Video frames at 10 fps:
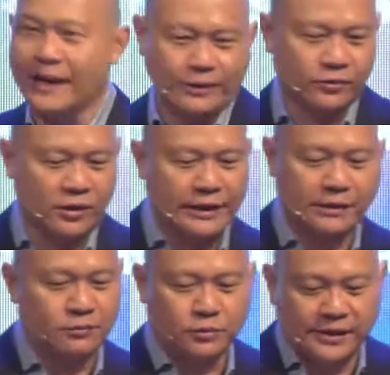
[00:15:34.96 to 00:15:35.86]
or wrong
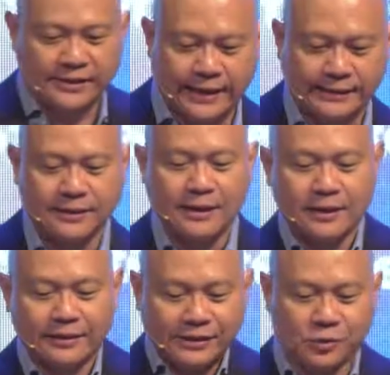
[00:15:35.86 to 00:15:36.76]
and who decides
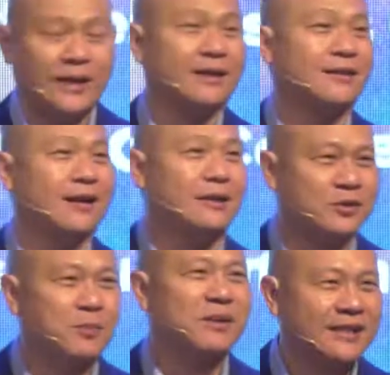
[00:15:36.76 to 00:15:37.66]
next week. That's
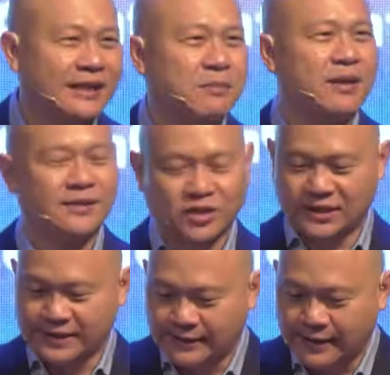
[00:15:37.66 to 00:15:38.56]
why my second message
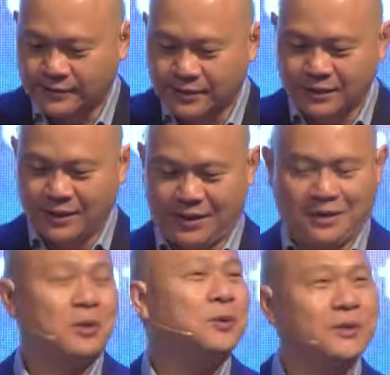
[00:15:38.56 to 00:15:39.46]
is entitled,
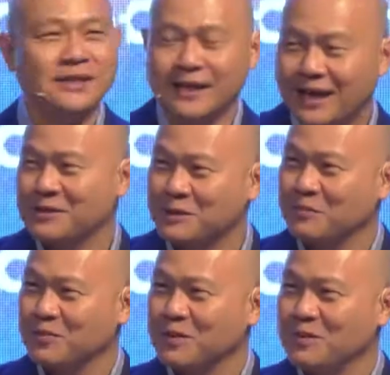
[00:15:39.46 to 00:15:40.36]
Who Decides?
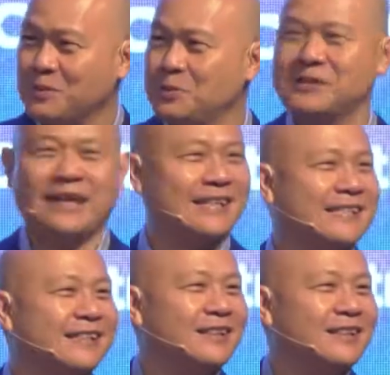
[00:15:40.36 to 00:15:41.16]
Who Says?